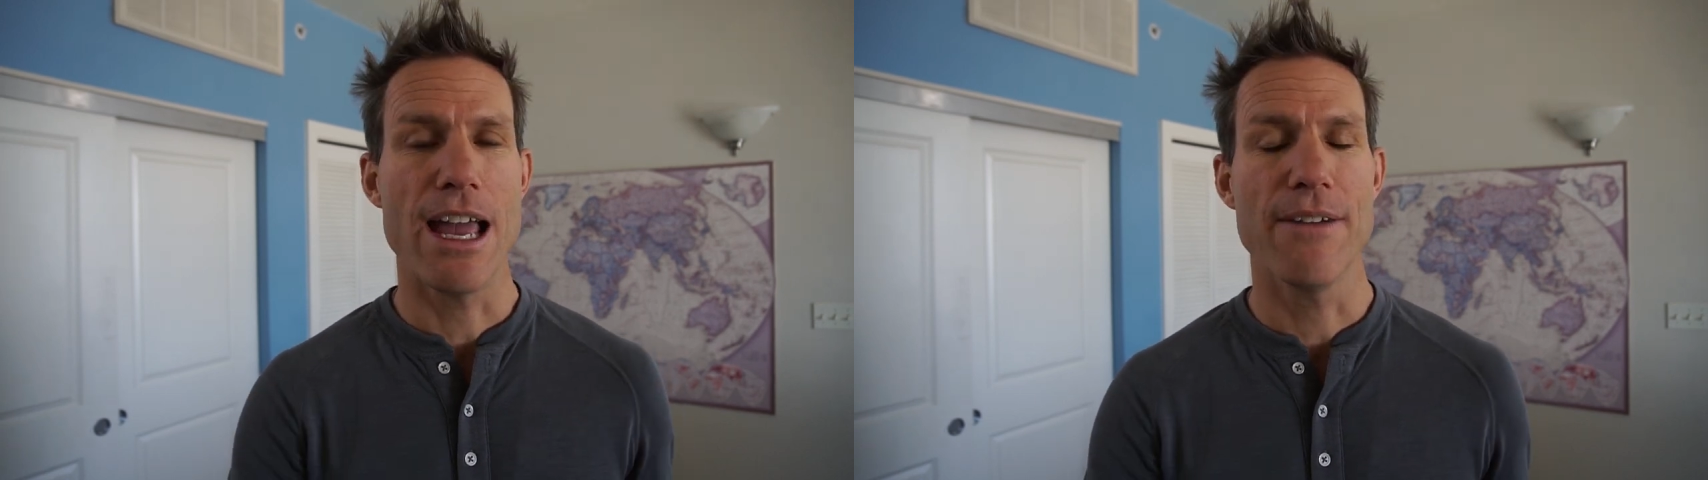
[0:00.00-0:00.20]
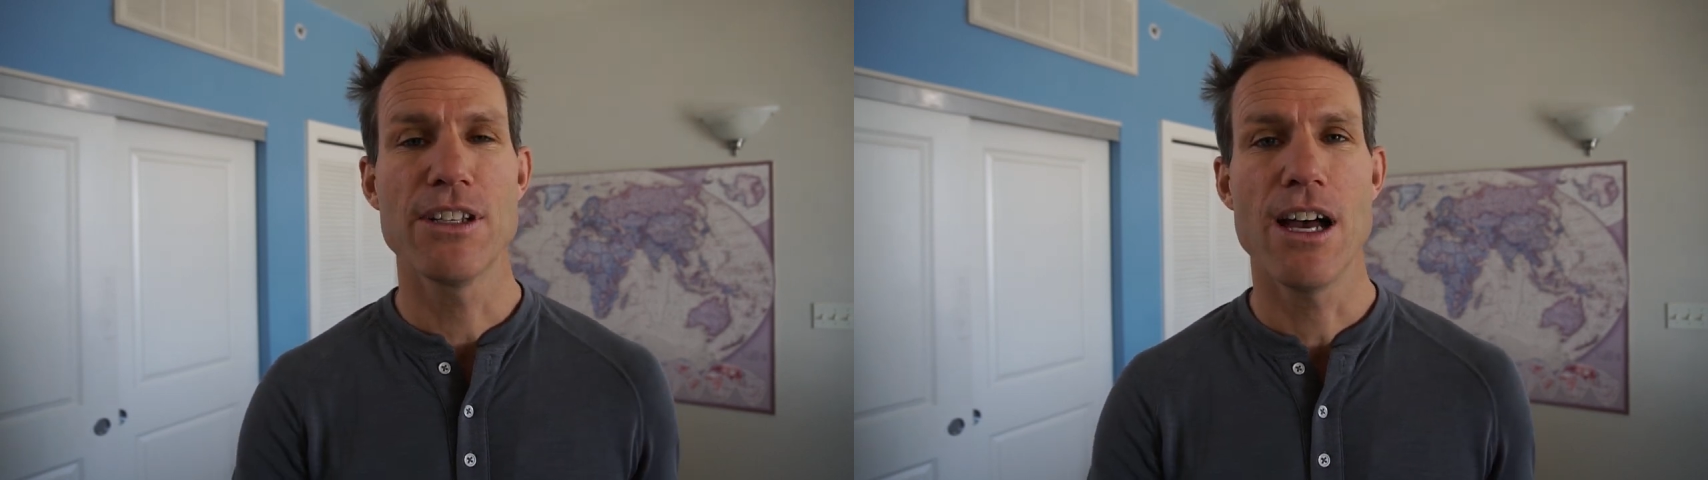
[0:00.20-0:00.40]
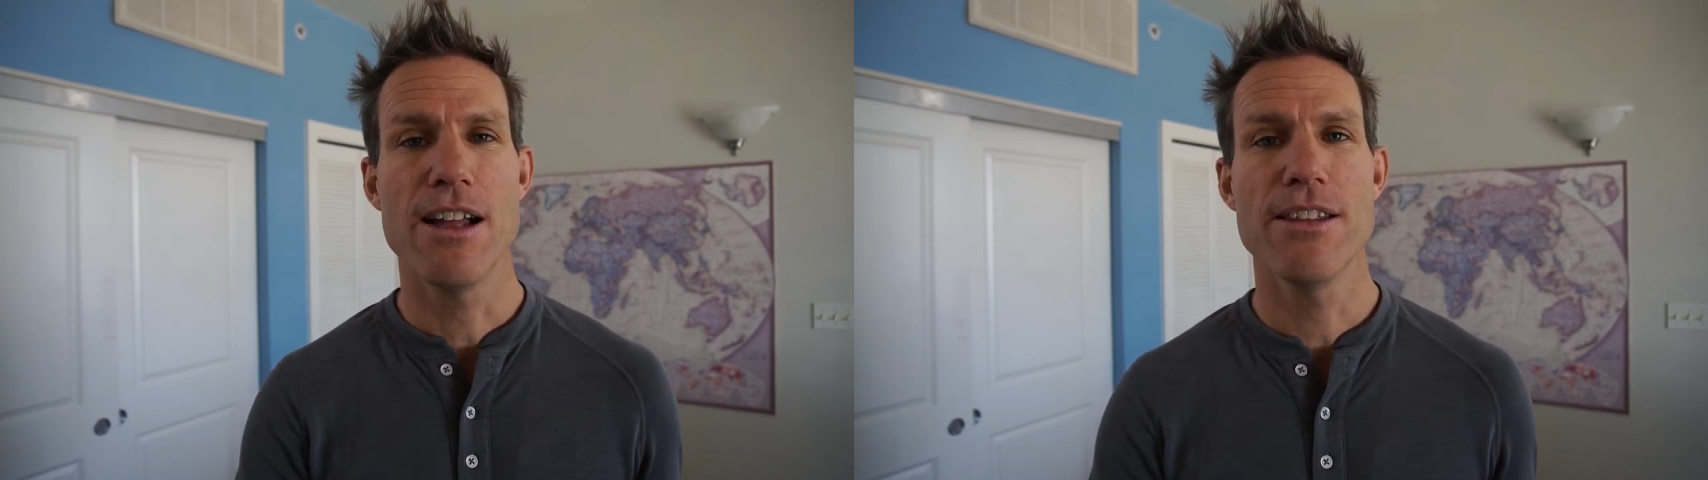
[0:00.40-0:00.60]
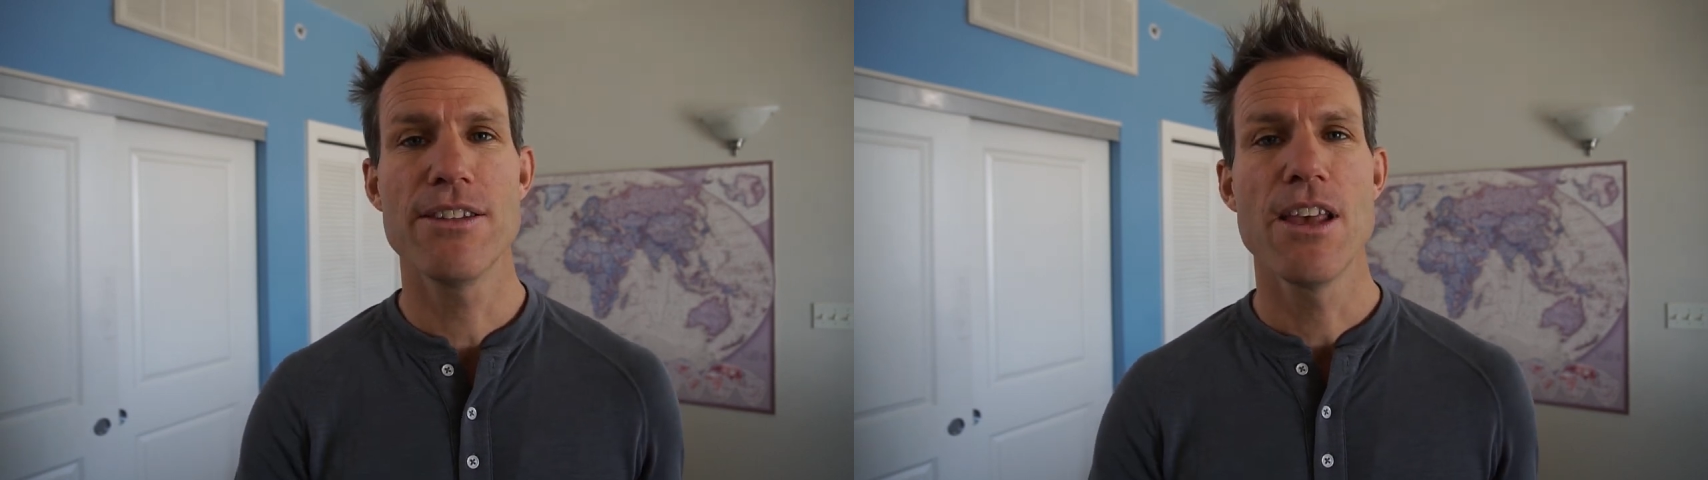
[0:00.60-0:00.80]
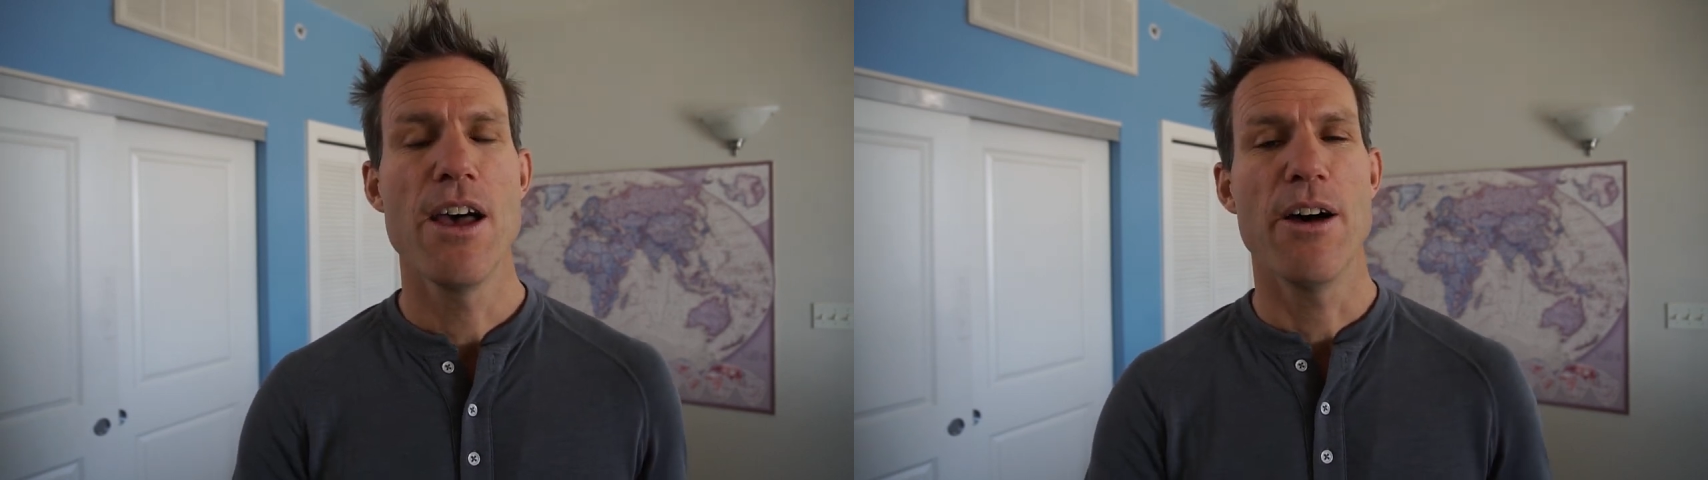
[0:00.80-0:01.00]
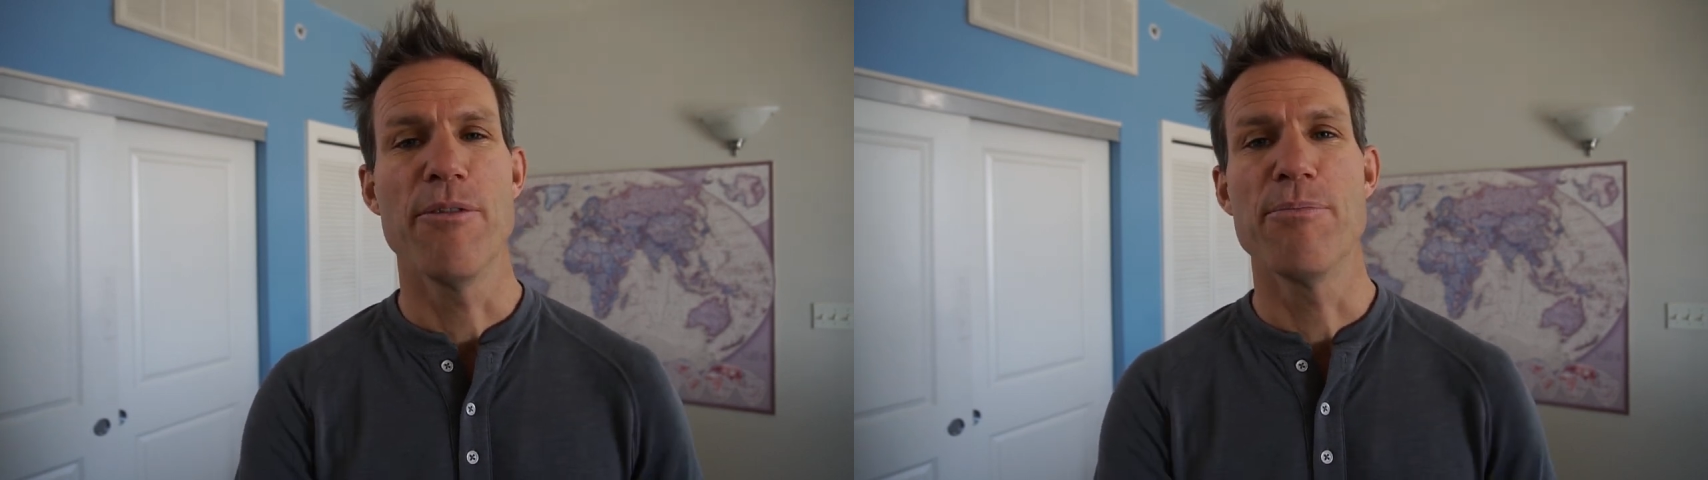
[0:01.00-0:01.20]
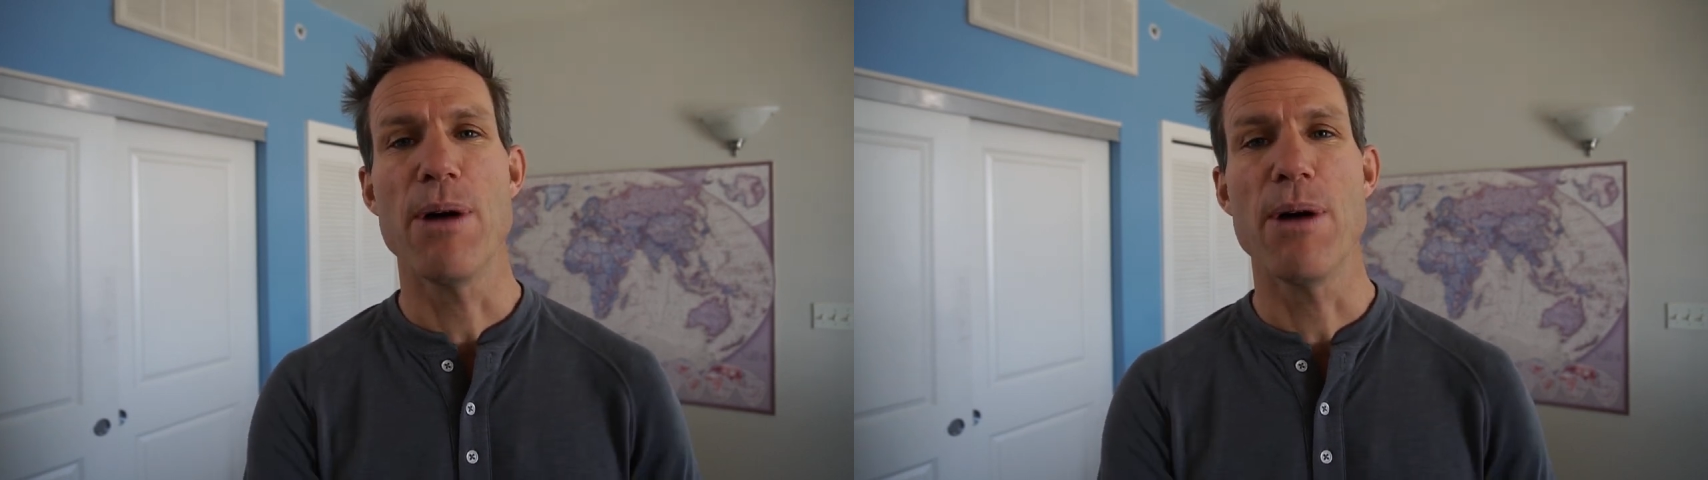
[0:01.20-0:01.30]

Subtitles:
I have tons of